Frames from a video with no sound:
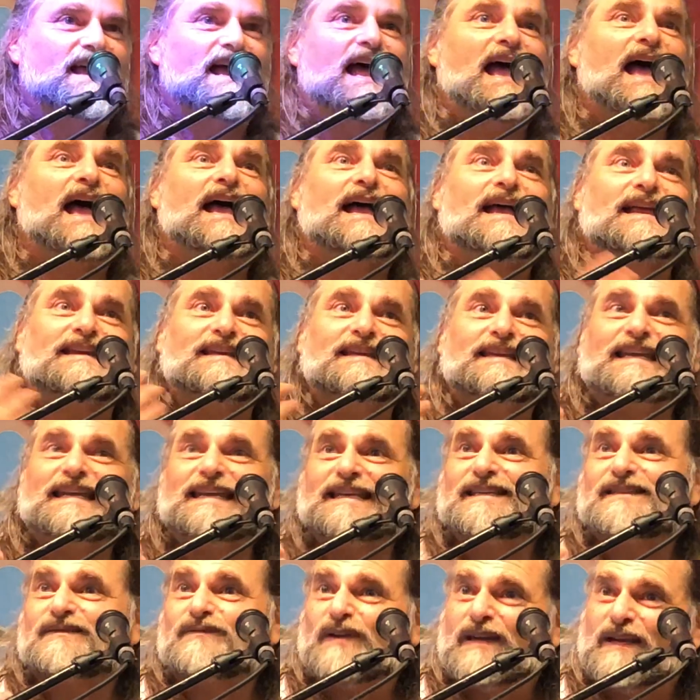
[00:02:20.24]
And
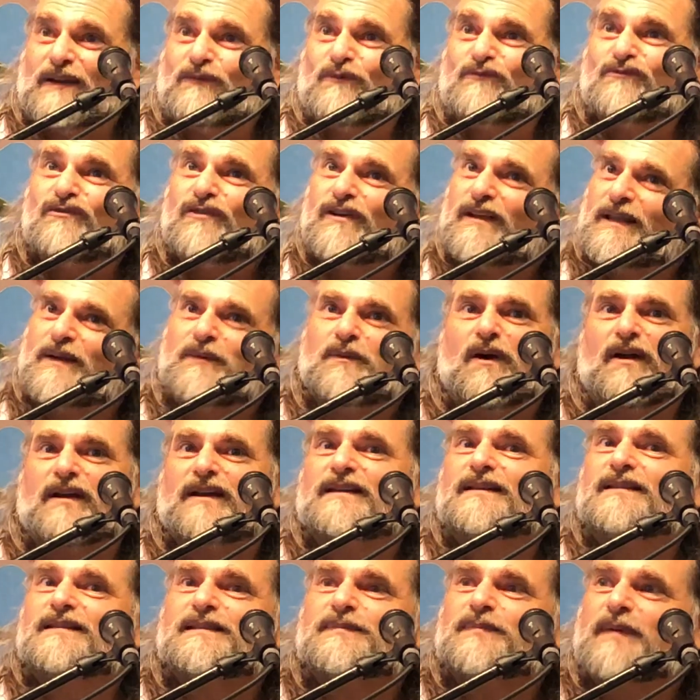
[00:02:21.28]
he really
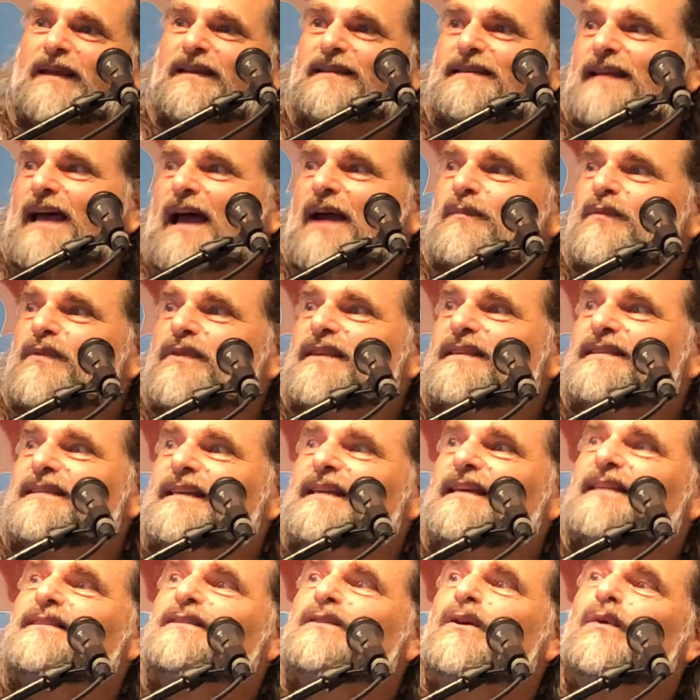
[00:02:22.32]
wanted to spend time with his
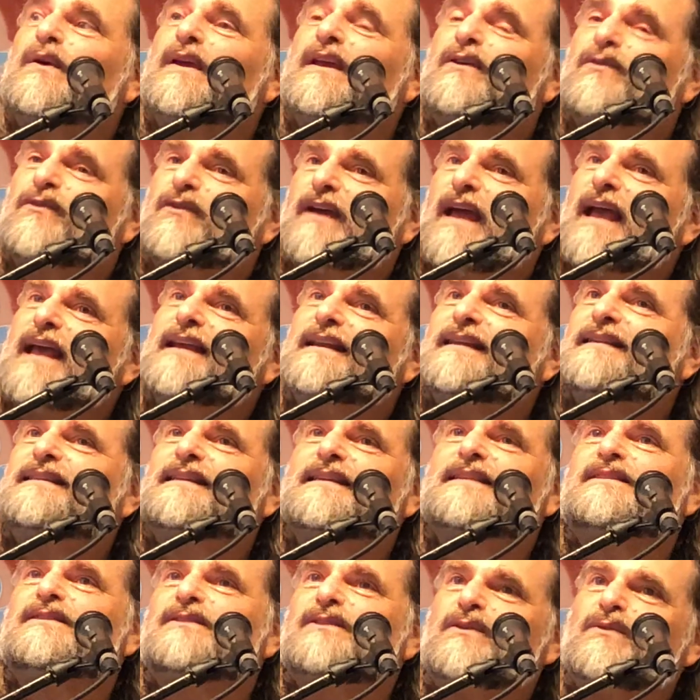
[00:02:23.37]
kids, so he created
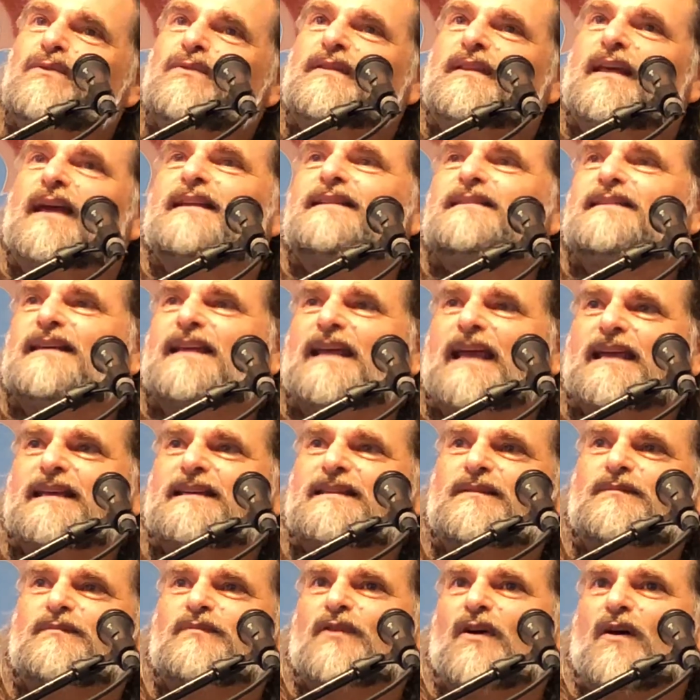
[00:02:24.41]
this youth
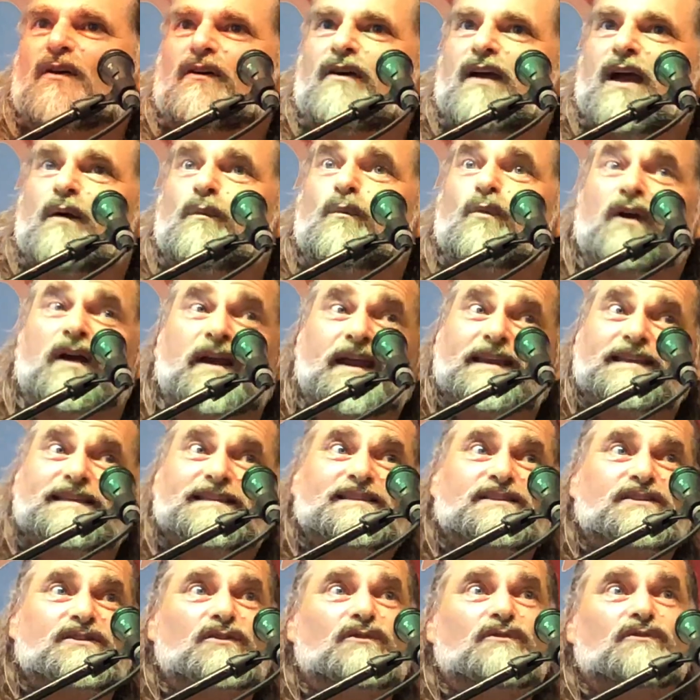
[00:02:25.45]
education program where
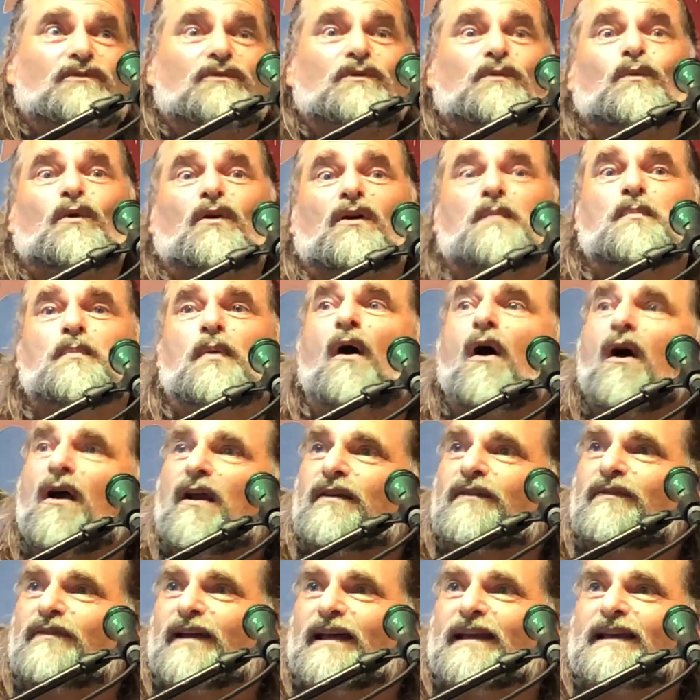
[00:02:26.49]
his children were a part
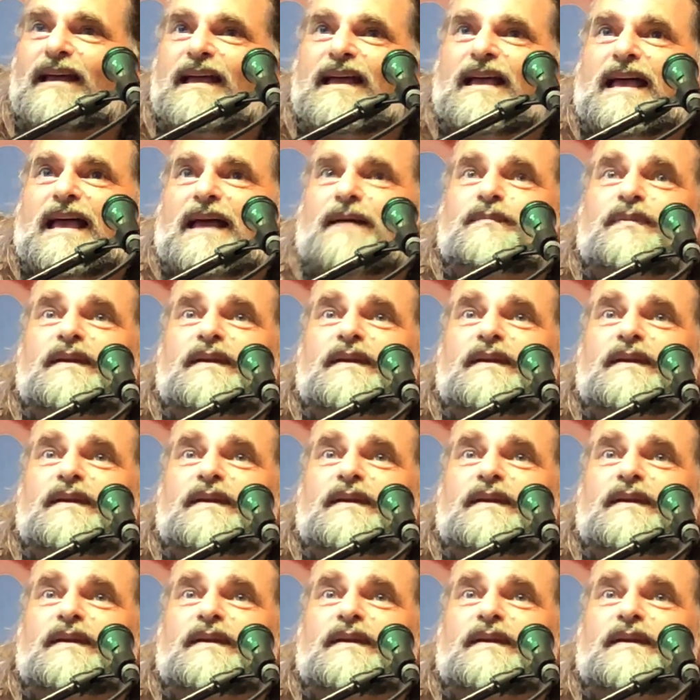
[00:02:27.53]
of it and